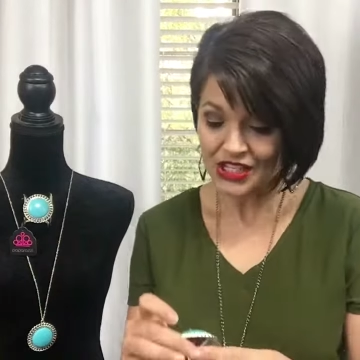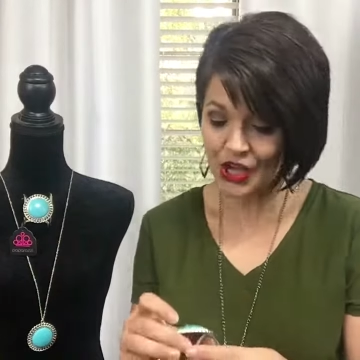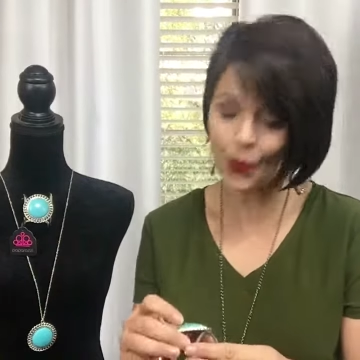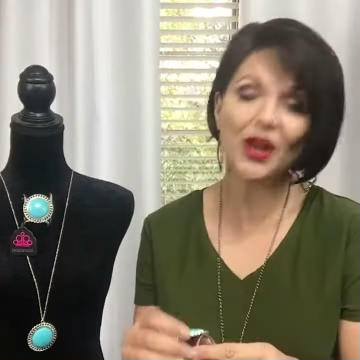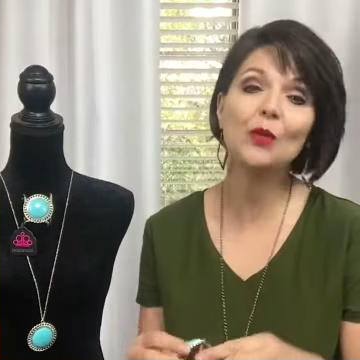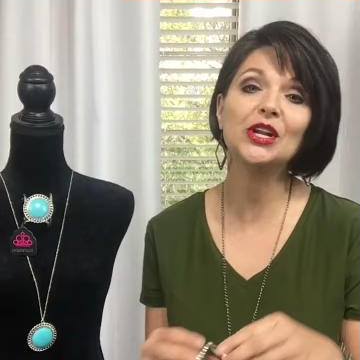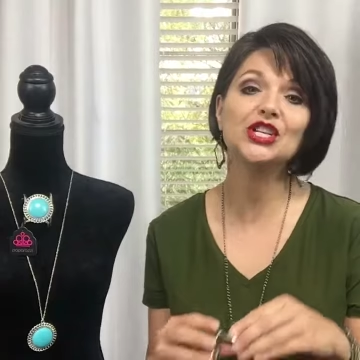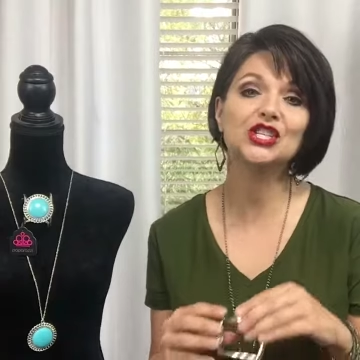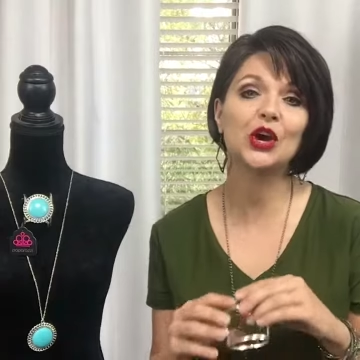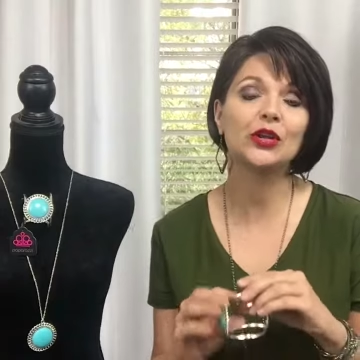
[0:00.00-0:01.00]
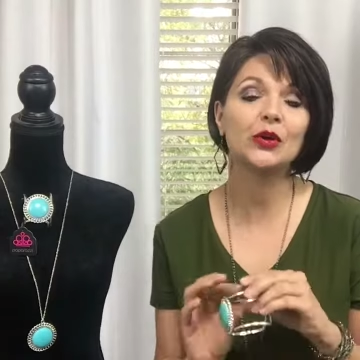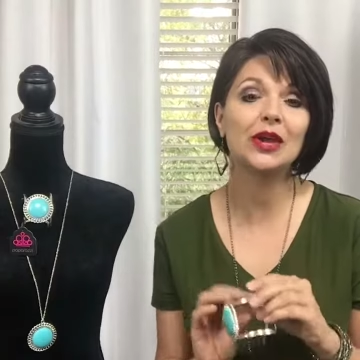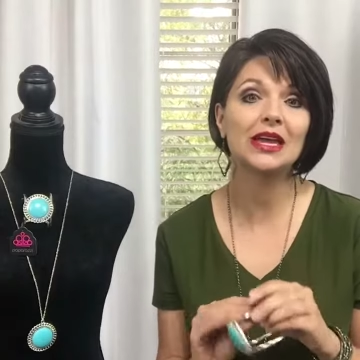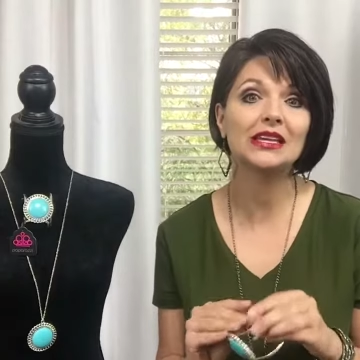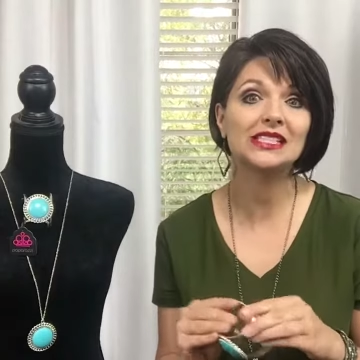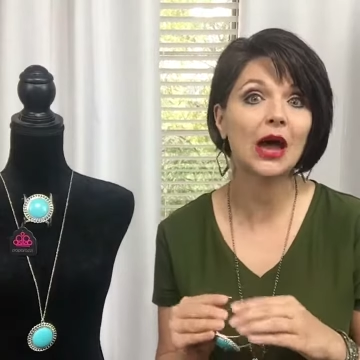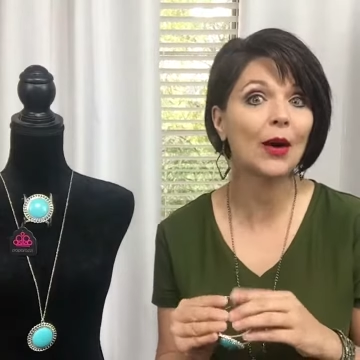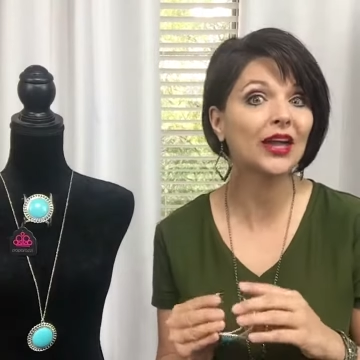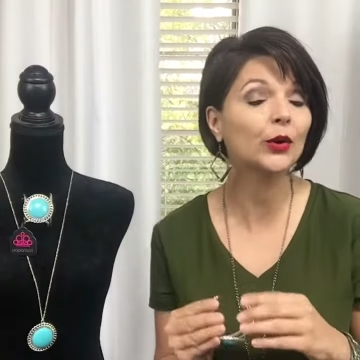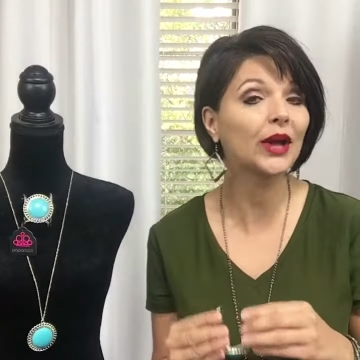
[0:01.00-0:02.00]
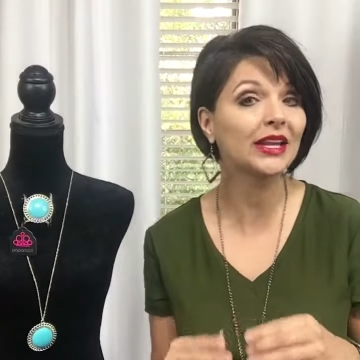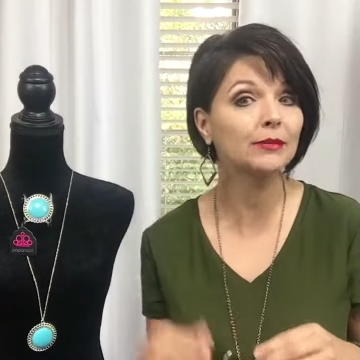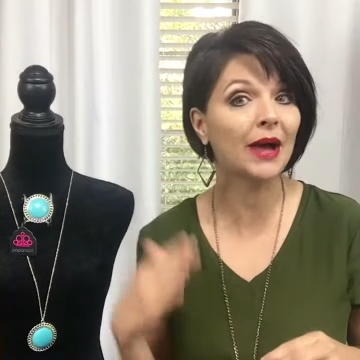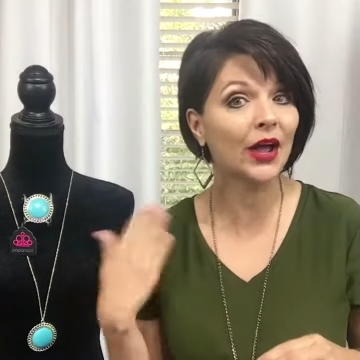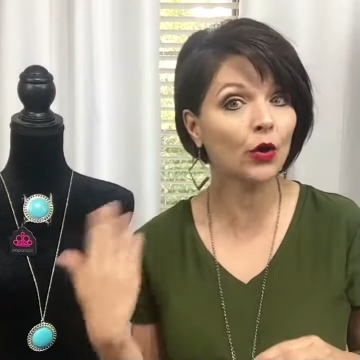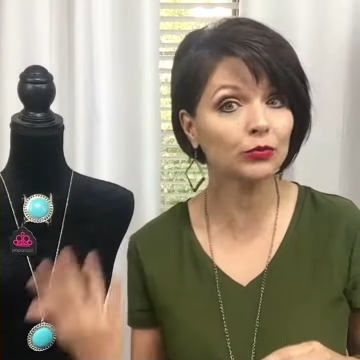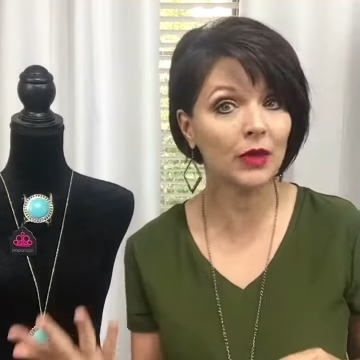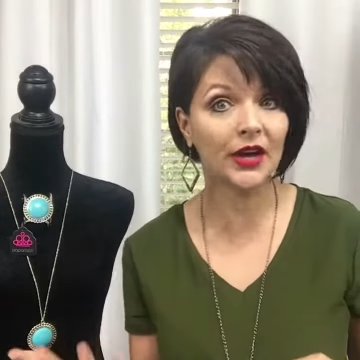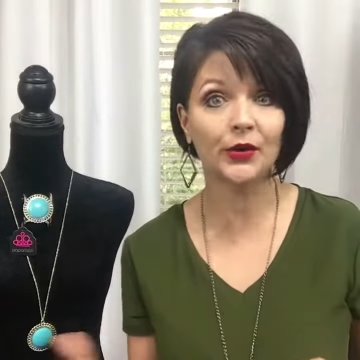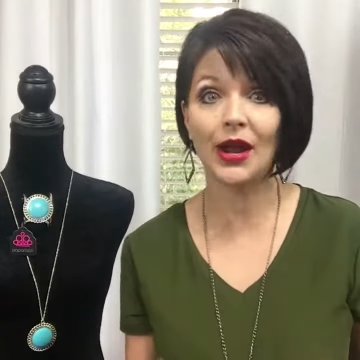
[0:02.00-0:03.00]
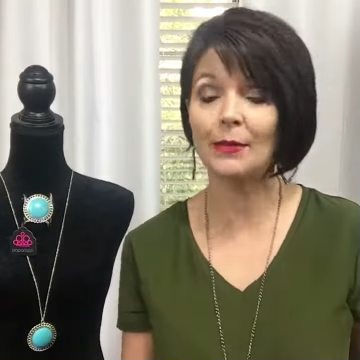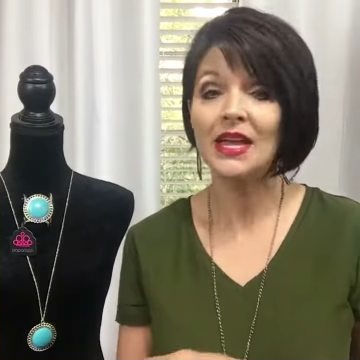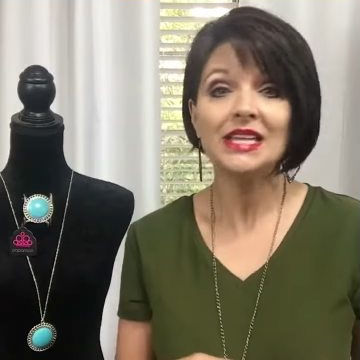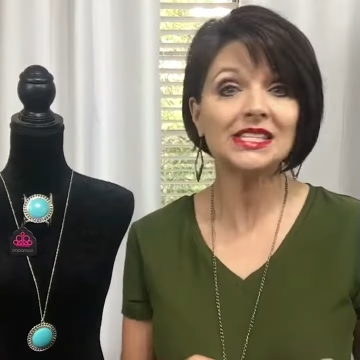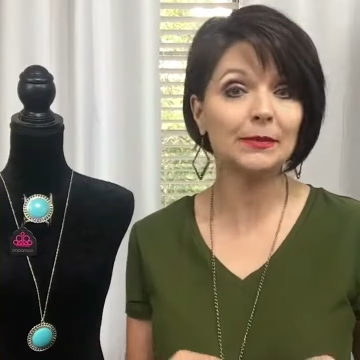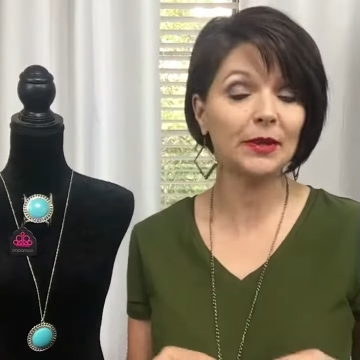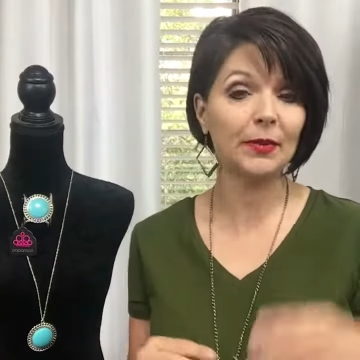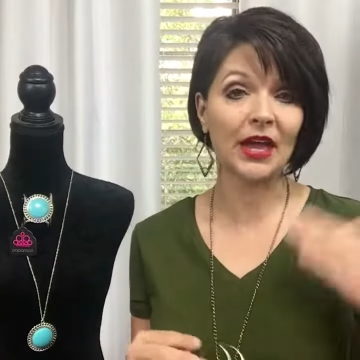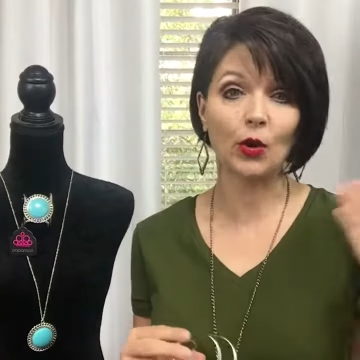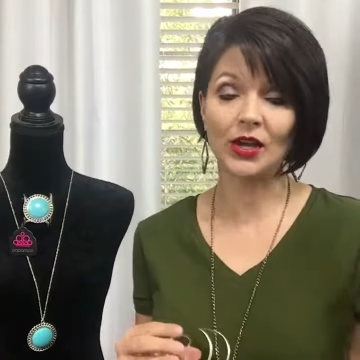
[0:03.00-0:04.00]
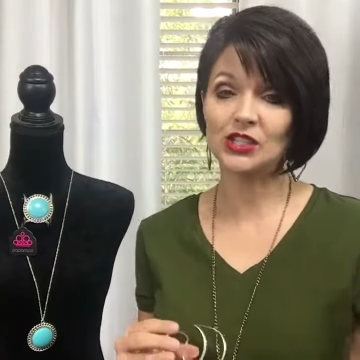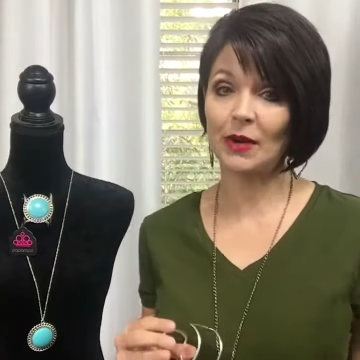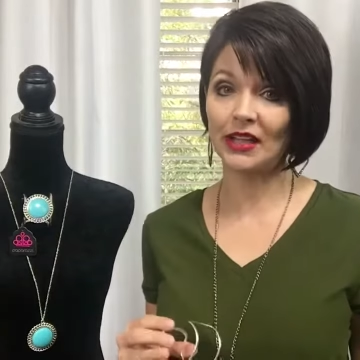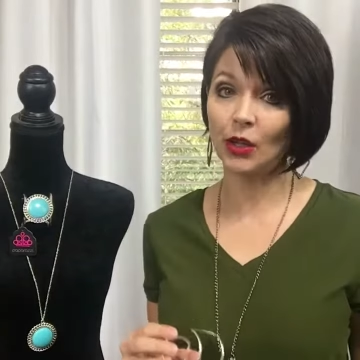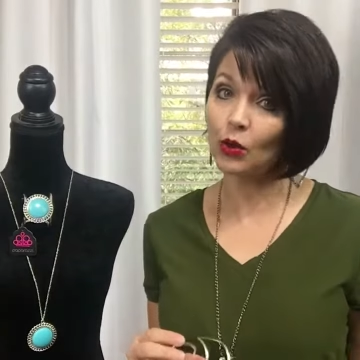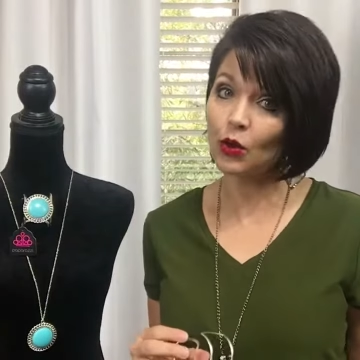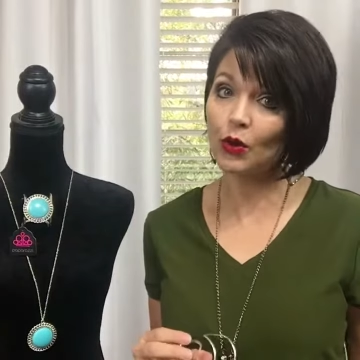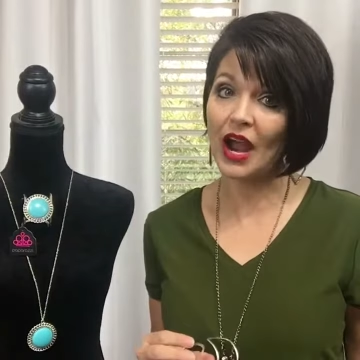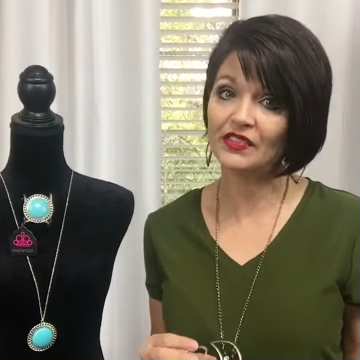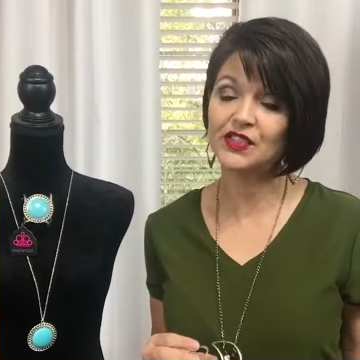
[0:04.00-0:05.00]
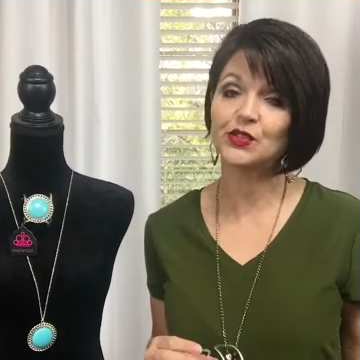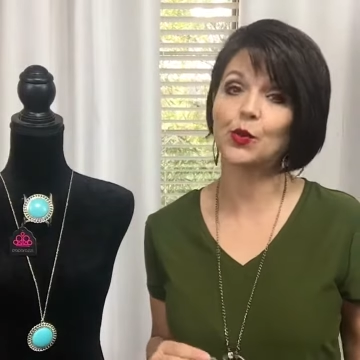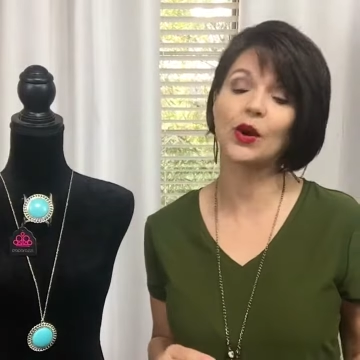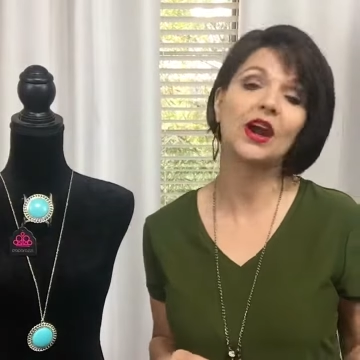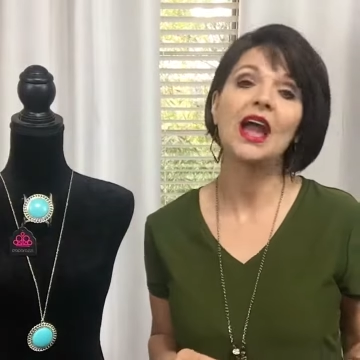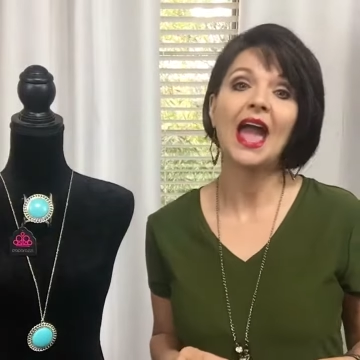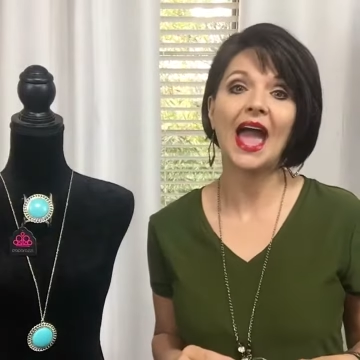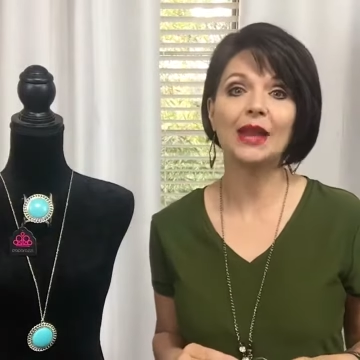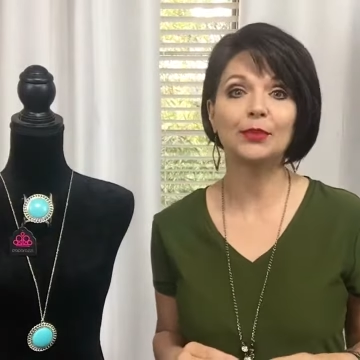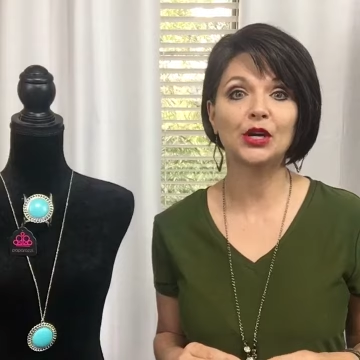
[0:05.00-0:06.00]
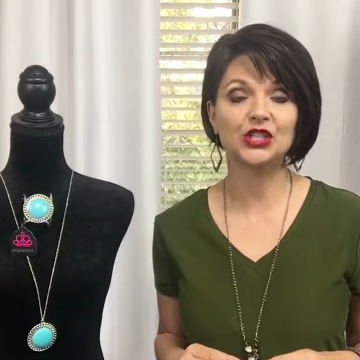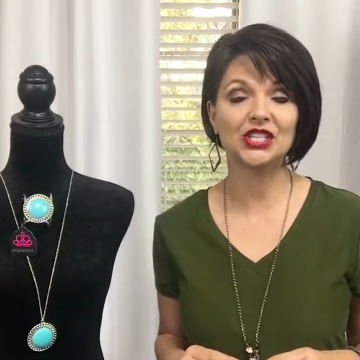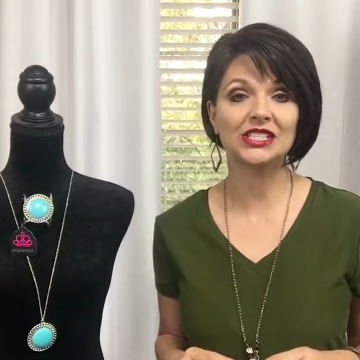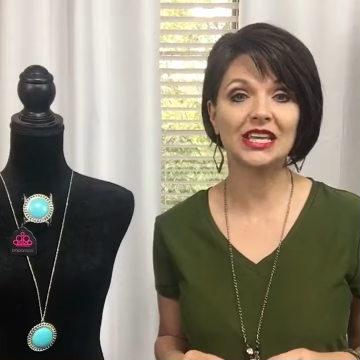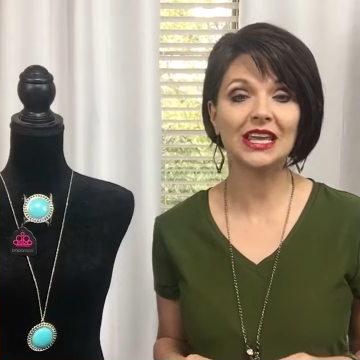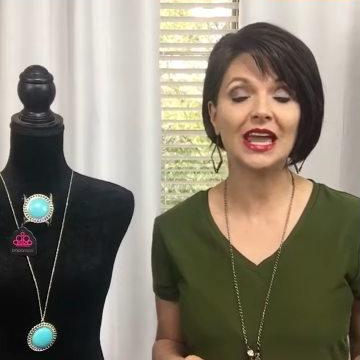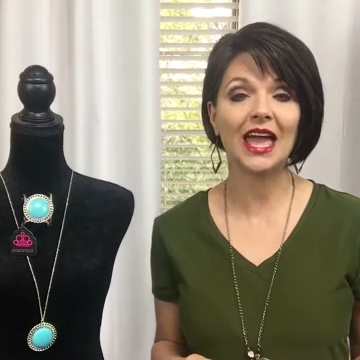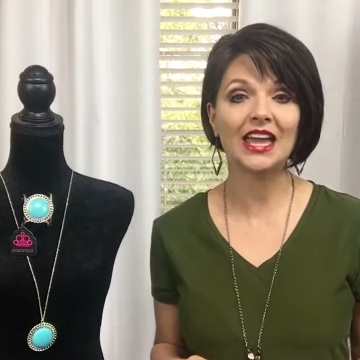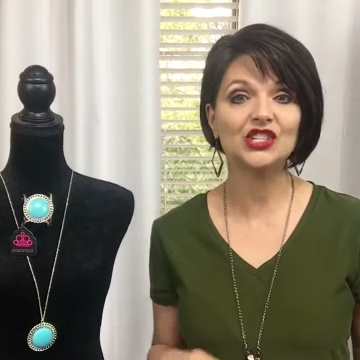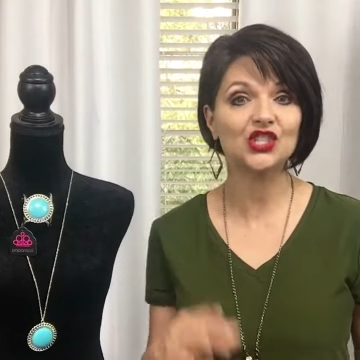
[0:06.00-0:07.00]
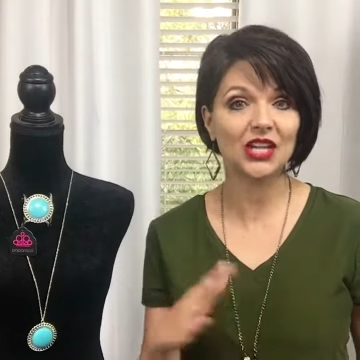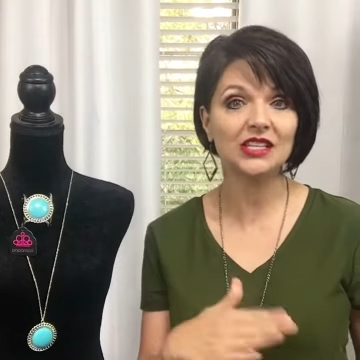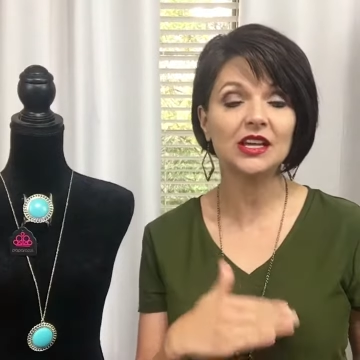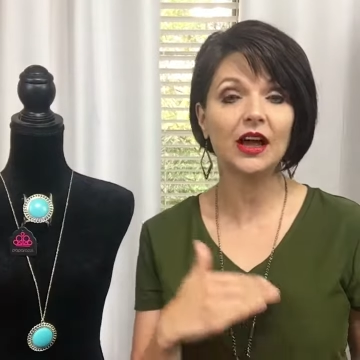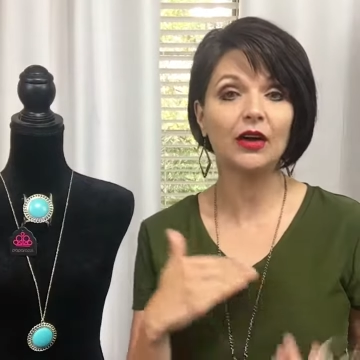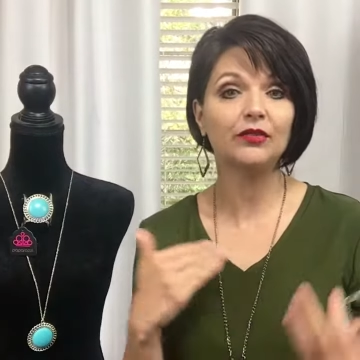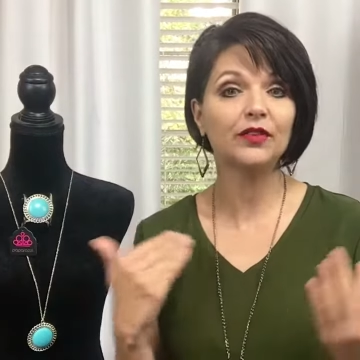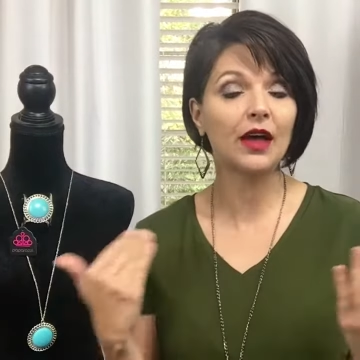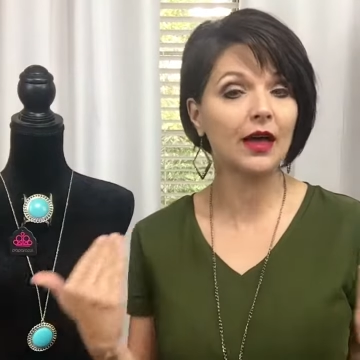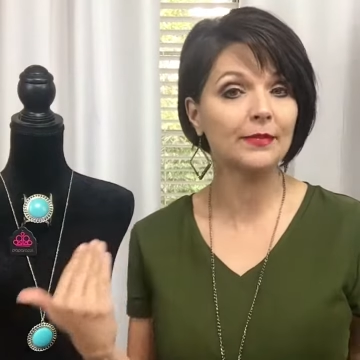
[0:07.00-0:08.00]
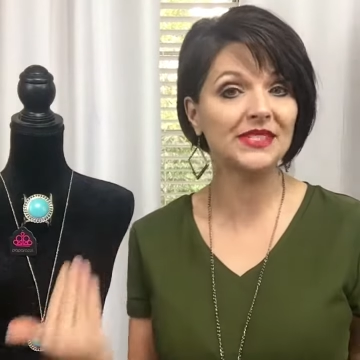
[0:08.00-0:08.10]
So what I want to show you is how I created my own monogram simply by going to my local craft store and purchasing a sheet of um,